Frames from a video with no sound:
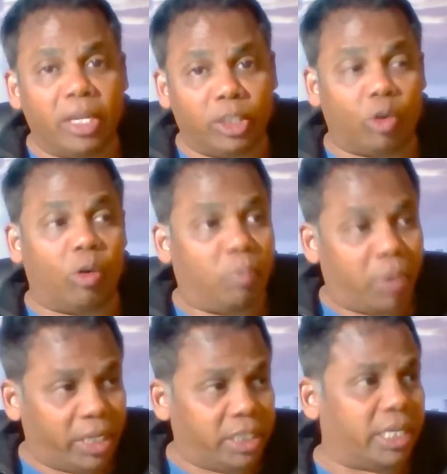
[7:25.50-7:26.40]
So
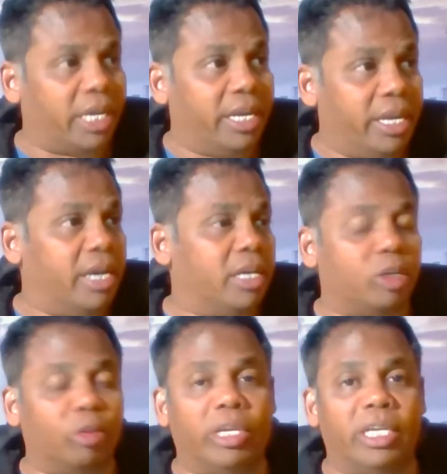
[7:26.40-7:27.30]
please adhere
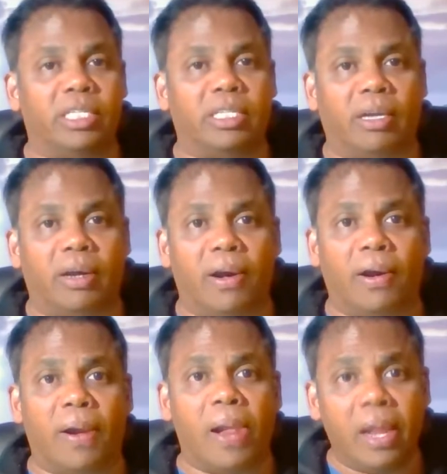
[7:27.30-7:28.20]
to these
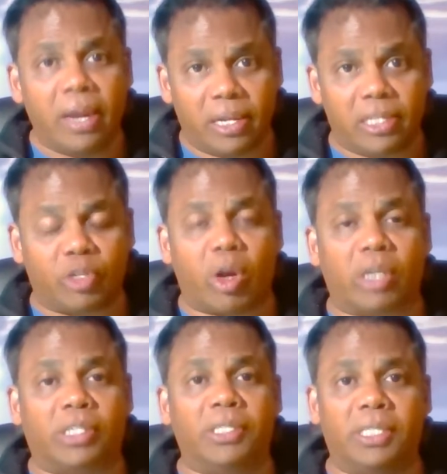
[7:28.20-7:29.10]

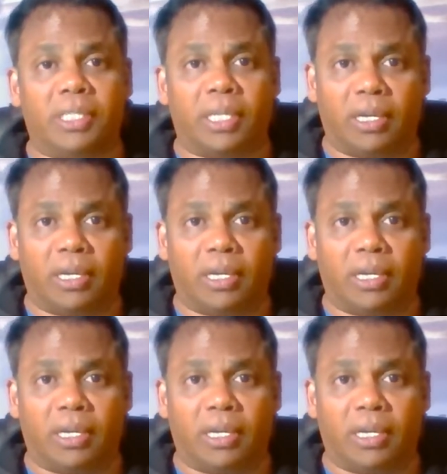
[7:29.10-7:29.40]
instructions,